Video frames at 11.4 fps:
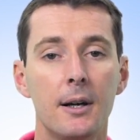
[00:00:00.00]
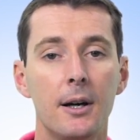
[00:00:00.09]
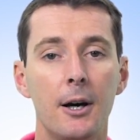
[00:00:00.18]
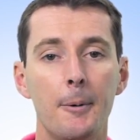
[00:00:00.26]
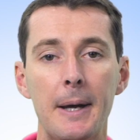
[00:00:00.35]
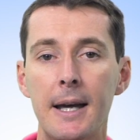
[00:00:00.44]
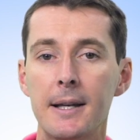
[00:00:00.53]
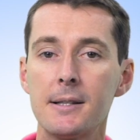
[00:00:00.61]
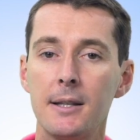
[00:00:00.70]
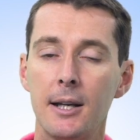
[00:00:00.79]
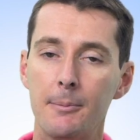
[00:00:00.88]
Uh,
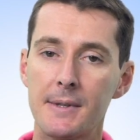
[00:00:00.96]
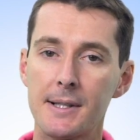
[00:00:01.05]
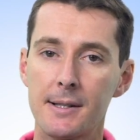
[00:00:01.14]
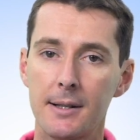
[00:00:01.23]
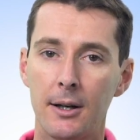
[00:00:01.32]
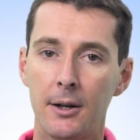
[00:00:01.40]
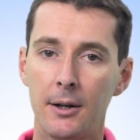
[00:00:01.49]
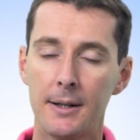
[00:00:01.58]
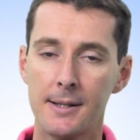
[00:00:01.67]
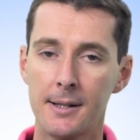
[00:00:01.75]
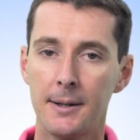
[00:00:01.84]
ASTM uh,
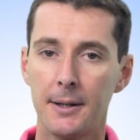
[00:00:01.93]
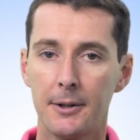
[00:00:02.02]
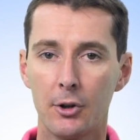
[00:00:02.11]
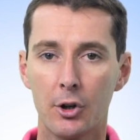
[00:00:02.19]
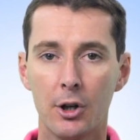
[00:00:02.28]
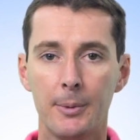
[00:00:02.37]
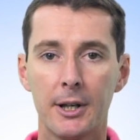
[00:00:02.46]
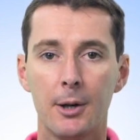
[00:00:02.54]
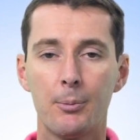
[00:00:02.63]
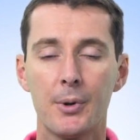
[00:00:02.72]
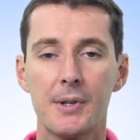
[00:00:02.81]
said that they're coming
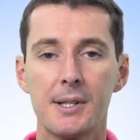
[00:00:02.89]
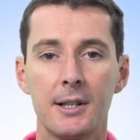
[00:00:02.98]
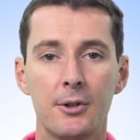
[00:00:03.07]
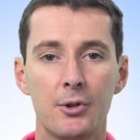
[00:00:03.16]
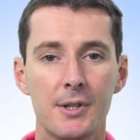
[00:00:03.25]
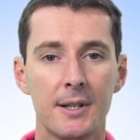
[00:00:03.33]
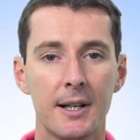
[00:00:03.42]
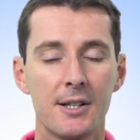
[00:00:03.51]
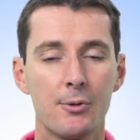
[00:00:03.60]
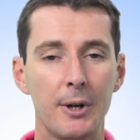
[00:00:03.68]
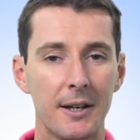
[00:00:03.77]
up with the standards
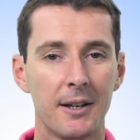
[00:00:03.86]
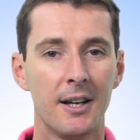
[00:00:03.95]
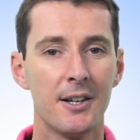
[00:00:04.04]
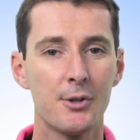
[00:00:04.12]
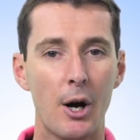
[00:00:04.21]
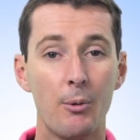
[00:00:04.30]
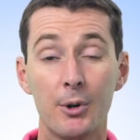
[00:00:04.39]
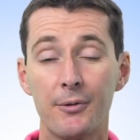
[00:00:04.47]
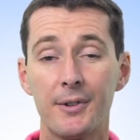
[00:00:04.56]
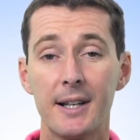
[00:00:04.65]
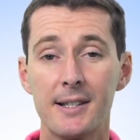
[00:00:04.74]
next week. So I wonder
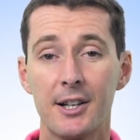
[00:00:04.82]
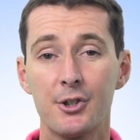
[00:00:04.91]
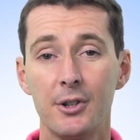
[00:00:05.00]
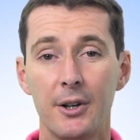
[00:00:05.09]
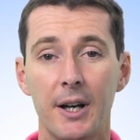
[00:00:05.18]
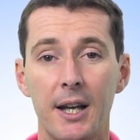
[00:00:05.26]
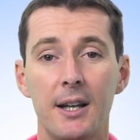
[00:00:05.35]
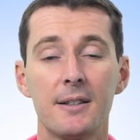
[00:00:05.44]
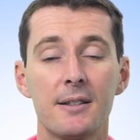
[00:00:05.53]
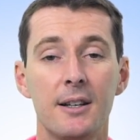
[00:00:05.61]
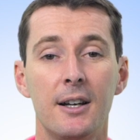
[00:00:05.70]
if that's actually a
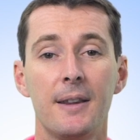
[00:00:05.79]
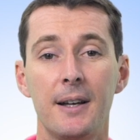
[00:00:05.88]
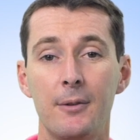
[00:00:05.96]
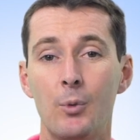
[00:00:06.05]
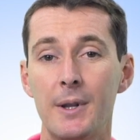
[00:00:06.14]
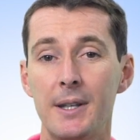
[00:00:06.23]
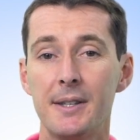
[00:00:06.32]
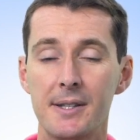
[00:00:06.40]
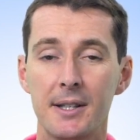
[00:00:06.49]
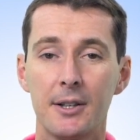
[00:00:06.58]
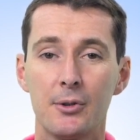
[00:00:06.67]
hint that when these
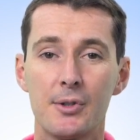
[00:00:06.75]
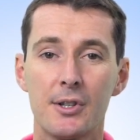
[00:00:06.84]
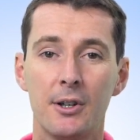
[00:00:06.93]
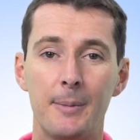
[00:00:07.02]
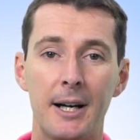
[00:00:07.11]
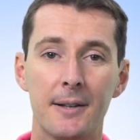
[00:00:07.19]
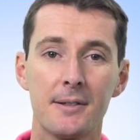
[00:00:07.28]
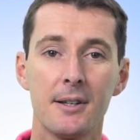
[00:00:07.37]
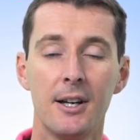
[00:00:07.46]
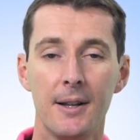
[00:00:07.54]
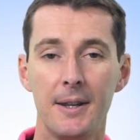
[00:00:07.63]
standards come out,
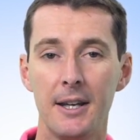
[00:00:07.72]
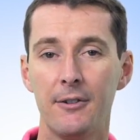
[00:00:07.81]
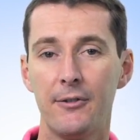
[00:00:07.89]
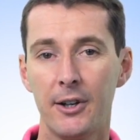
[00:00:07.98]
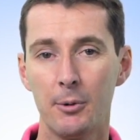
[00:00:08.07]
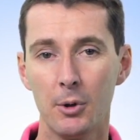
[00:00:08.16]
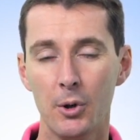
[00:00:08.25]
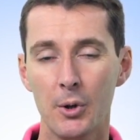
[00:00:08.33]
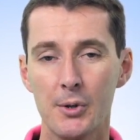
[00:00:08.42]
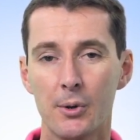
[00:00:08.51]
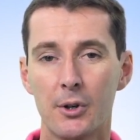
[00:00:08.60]
the FAA will
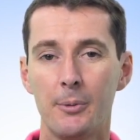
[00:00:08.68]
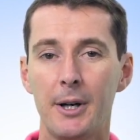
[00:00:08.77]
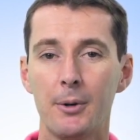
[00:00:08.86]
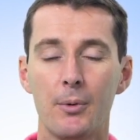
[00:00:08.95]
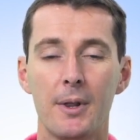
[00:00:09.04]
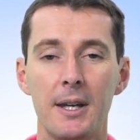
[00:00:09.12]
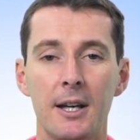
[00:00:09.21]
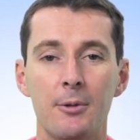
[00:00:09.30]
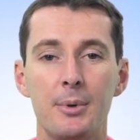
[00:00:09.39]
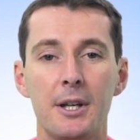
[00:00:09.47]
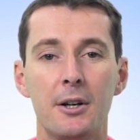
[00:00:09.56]
also come out with the
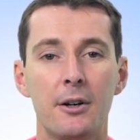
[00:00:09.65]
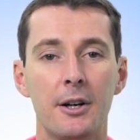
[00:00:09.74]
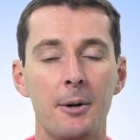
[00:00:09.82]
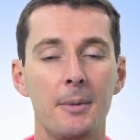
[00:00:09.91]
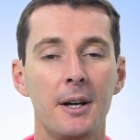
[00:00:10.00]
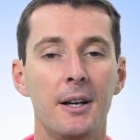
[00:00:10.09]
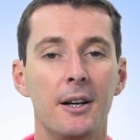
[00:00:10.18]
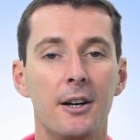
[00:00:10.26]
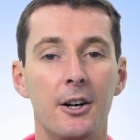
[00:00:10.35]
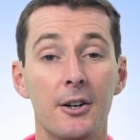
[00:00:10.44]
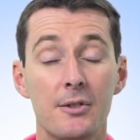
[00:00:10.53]
NPRM.
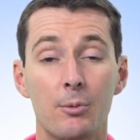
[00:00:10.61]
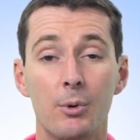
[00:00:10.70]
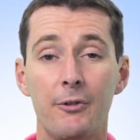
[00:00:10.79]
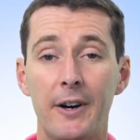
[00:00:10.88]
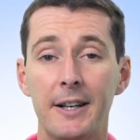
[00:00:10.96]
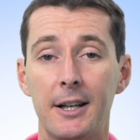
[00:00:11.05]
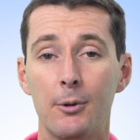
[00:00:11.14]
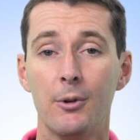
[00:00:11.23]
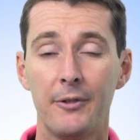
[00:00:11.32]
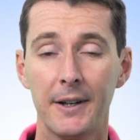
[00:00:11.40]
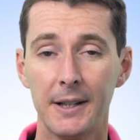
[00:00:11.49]
Uh, so we'll find out.
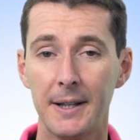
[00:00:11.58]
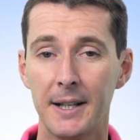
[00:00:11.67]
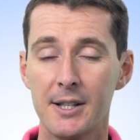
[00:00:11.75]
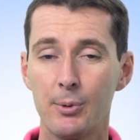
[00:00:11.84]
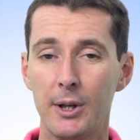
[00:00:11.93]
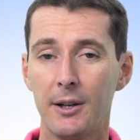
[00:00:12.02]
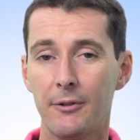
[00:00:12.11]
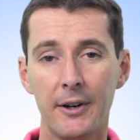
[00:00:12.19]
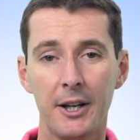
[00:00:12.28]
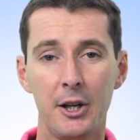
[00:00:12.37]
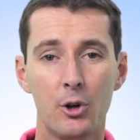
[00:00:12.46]
We'll find out next week. If
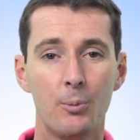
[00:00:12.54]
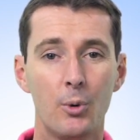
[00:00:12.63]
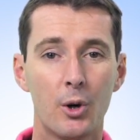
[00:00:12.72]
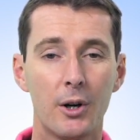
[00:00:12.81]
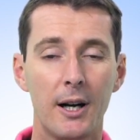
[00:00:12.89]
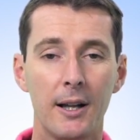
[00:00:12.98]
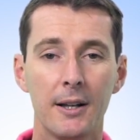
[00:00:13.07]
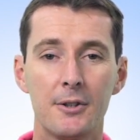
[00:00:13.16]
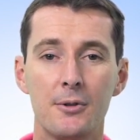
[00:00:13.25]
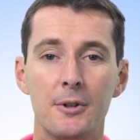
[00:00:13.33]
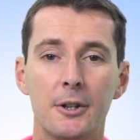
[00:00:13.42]
I hear more, I'll
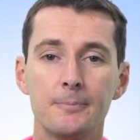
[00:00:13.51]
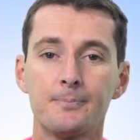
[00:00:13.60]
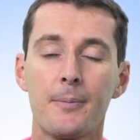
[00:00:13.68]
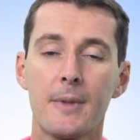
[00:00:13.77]
let you know.